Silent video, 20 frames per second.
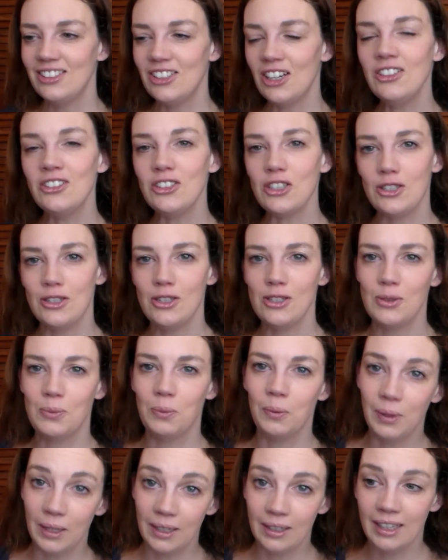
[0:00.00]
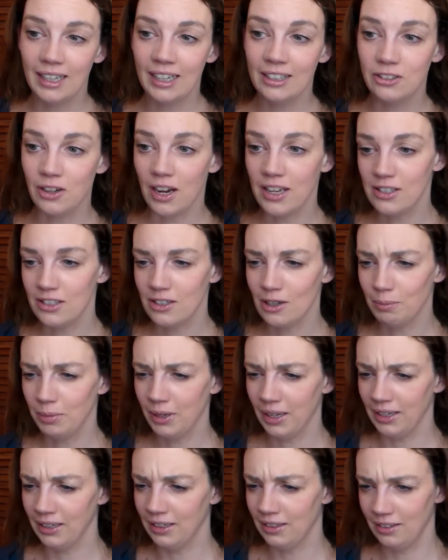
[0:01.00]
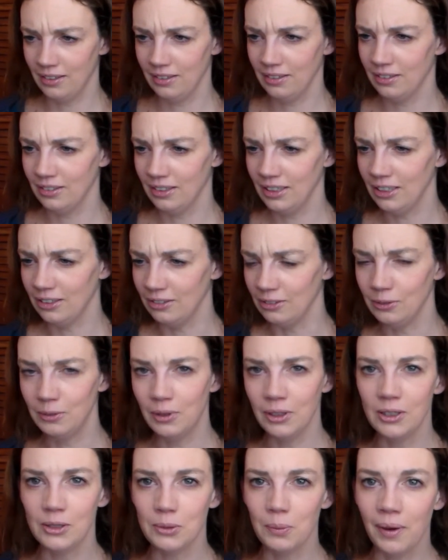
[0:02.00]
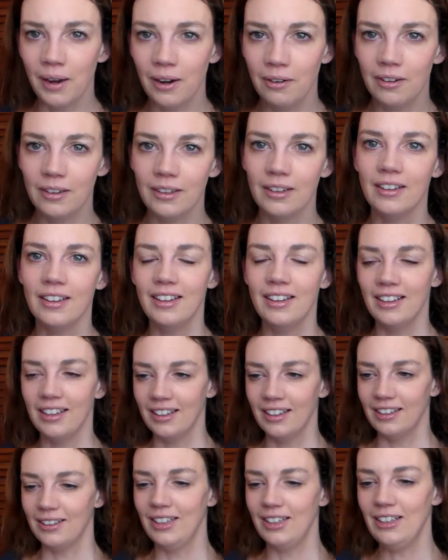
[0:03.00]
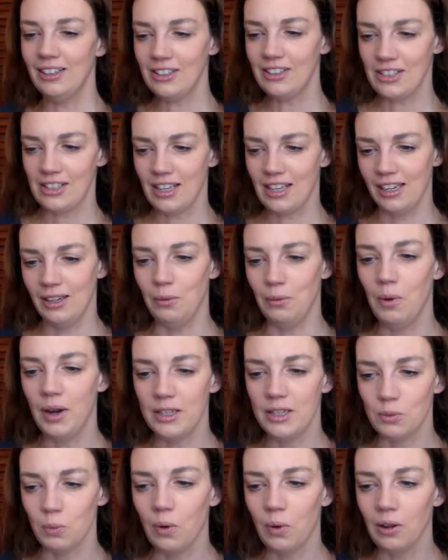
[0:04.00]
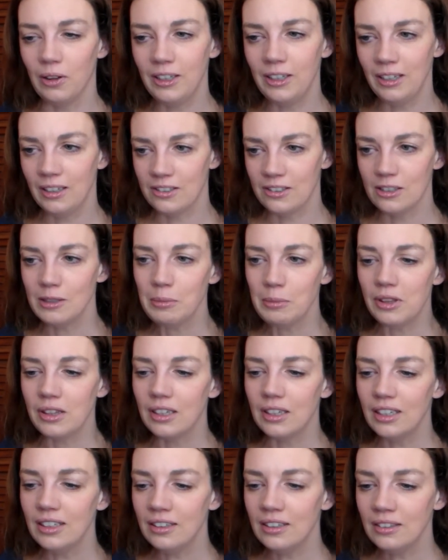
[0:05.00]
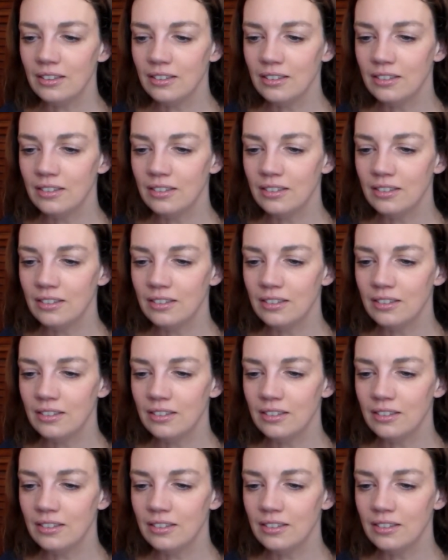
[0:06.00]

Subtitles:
John Justice Wheeler dressed up like, I don't know what he's wearing. He looks like Where's Wally or something.